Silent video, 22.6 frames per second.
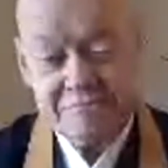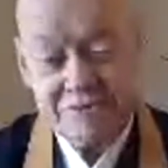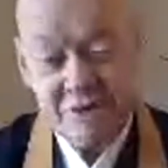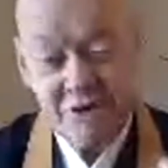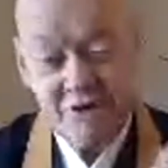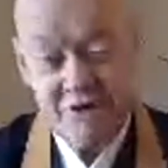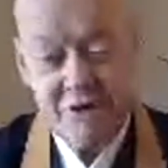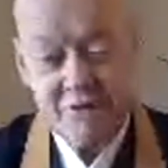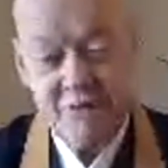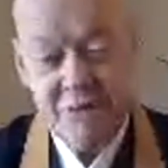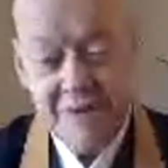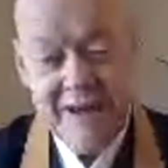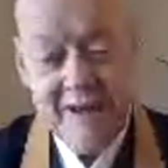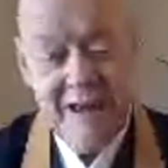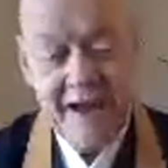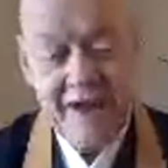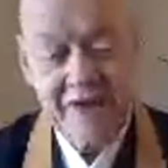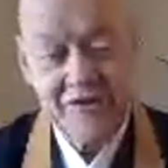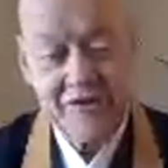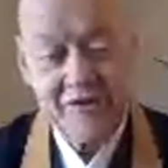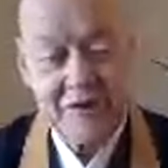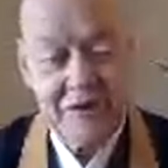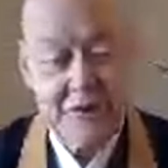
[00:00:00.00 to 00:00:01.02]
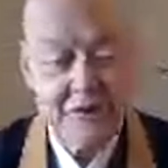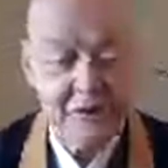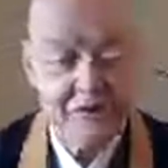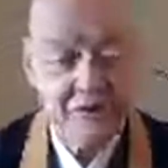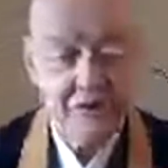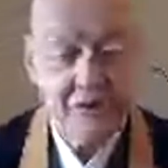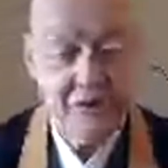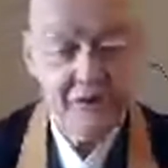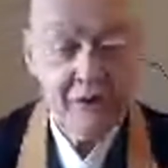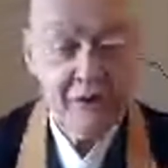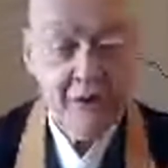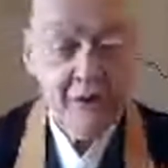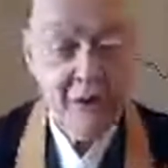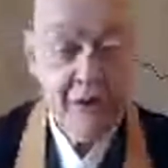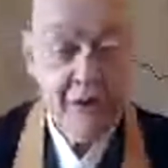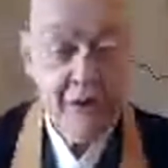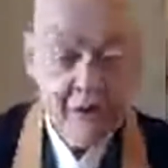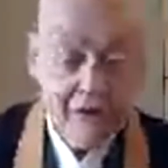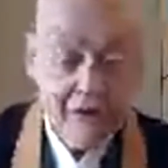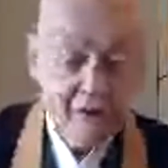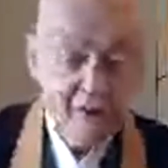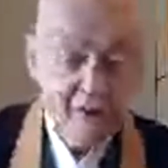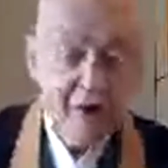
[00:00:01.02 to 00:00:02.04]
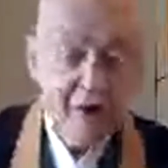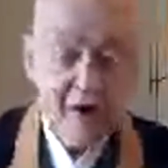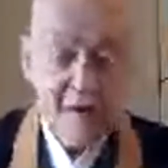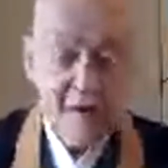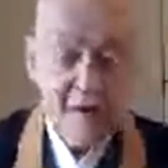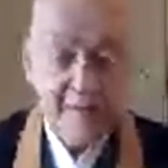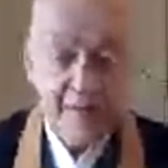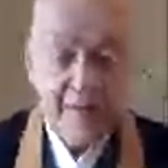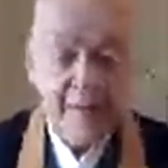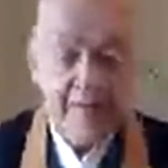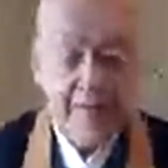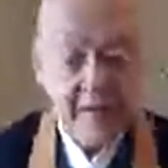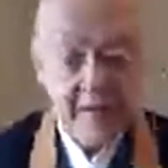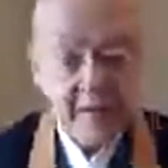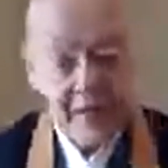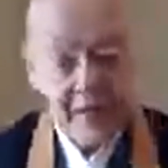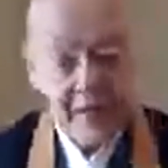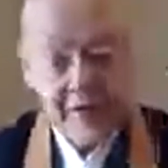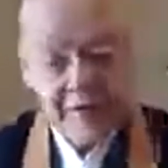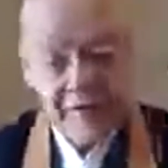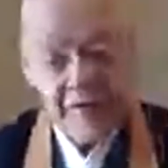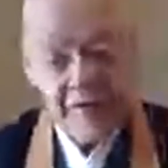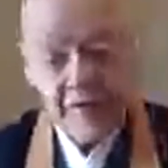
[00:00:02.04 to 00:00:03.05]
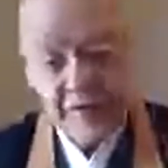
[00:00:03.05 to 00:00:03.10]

So the reaction is you're caught by the cage of your